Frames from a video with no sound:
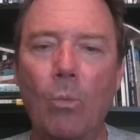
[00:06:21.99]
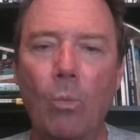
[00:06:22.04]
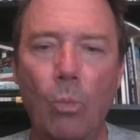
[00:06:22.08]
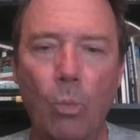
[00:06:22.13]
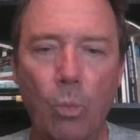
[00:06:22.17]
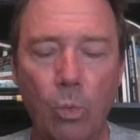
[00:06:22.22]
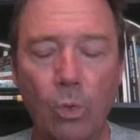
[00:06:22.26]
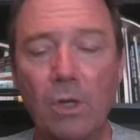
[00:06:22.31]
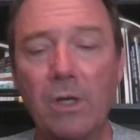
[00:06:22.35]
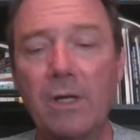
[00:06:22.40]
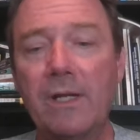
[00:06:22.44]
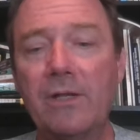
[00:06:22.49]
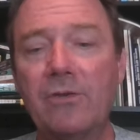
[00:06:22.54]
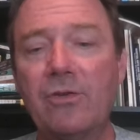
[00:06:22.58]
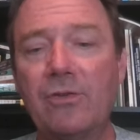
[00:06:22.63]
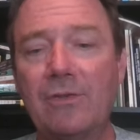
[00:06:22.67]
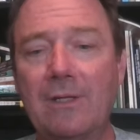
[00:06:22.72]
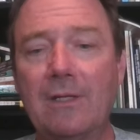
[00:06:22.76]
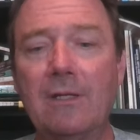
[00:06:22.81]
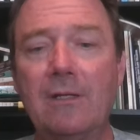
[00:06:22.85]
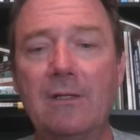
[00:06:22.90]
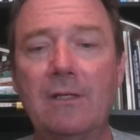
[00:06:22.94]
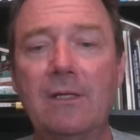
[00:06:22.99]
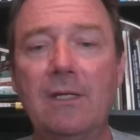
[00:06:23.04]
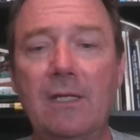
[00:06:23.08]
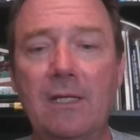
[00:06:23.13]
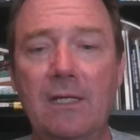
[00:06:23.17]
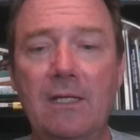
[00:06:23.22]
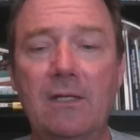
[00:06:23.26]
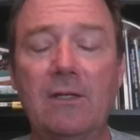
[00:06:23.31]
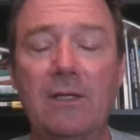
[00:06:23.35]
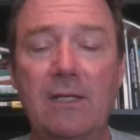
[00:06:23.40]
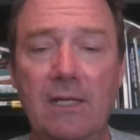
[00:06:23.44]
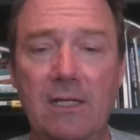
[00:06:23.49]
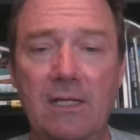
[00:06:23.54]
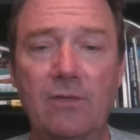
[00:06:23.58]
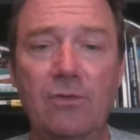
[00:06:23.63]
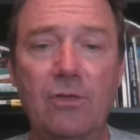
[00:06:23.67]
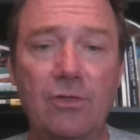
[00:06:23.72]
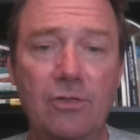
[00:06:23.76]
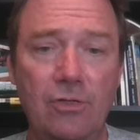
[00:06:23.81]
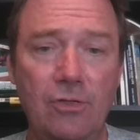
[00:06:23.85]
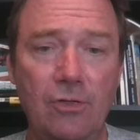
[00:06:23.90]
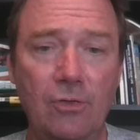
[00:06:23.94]
we're interested in
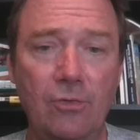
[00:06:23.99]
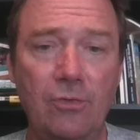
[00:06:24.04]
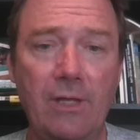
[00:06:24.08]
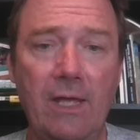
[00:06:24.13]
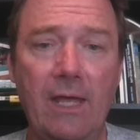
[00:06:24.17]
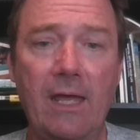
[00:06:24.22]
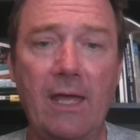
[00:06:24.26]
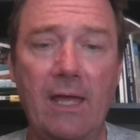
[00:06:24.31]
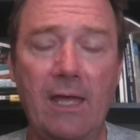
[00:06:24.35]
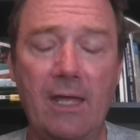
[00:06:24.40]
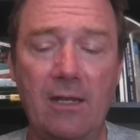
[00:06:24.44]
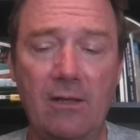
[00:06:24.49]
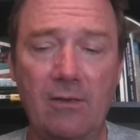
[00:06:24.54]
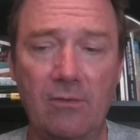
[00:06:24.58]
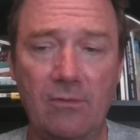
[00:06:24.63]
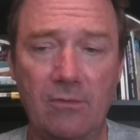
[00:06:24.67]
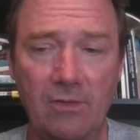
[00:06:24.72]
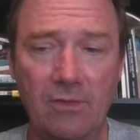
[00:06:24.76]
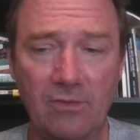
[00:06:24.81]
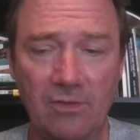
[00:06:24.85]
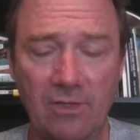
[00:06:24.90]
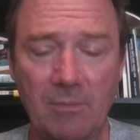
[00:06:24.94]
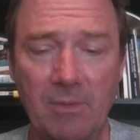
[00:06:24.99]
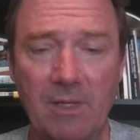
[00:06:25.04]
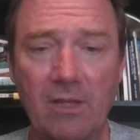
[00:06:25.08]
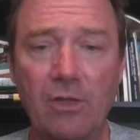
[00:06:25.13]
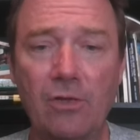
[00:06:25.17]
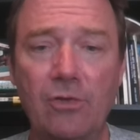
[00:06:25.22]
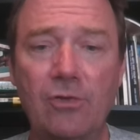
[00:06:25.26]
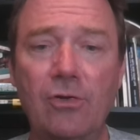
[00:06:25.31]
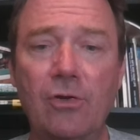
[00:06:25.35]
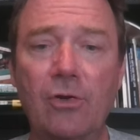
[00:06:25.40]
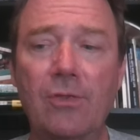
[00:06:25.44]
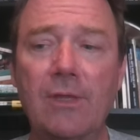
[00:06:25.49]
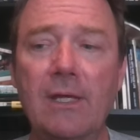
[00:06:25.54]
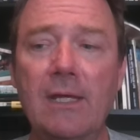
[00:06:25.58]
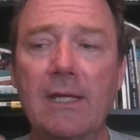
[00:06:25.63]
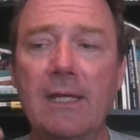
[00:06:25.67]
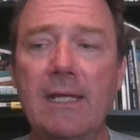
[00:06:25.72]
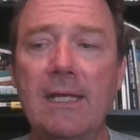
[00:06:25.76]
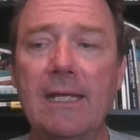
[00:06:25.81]
getting the truth and disseminating the truth.